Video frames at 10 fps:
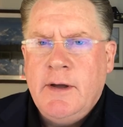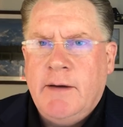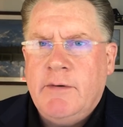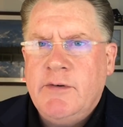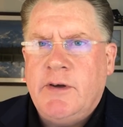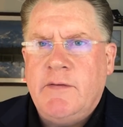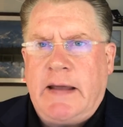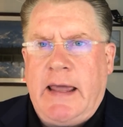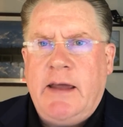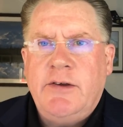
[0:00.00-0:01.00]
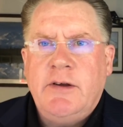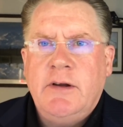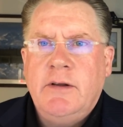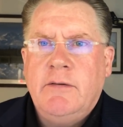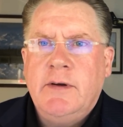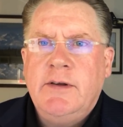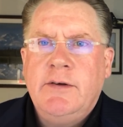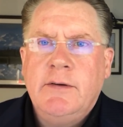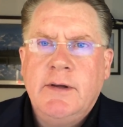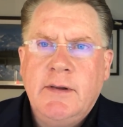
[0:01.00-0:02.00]
everyone's on vacation, and they're
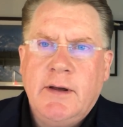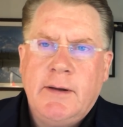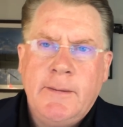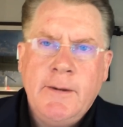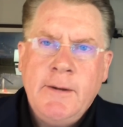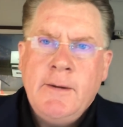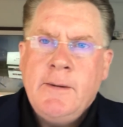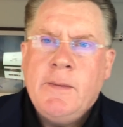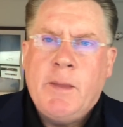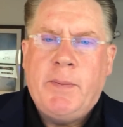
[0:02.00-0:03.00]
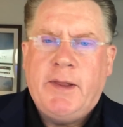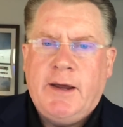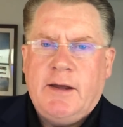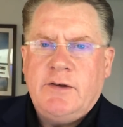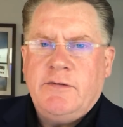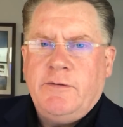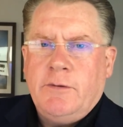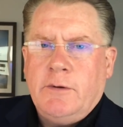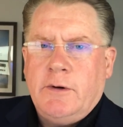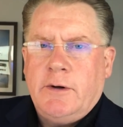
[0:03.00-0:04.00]
retooling the plants
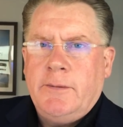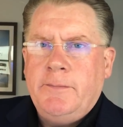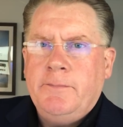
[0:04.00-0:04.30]
for